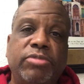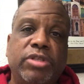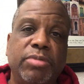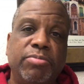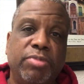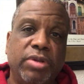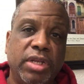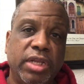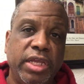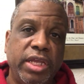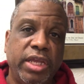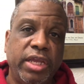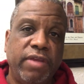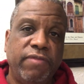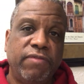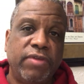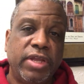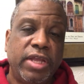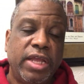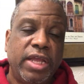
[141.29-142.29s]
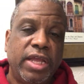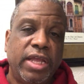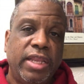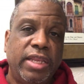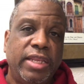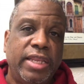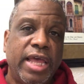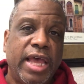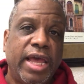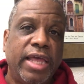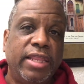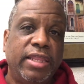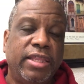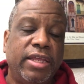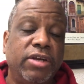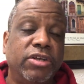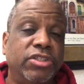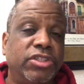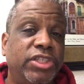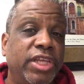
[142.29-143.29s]
to believe that
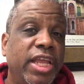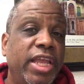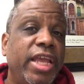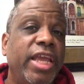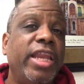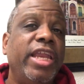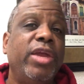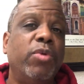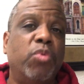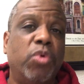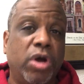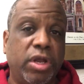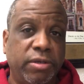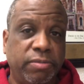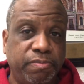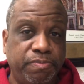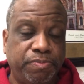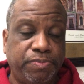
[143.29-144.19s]
there's anyone,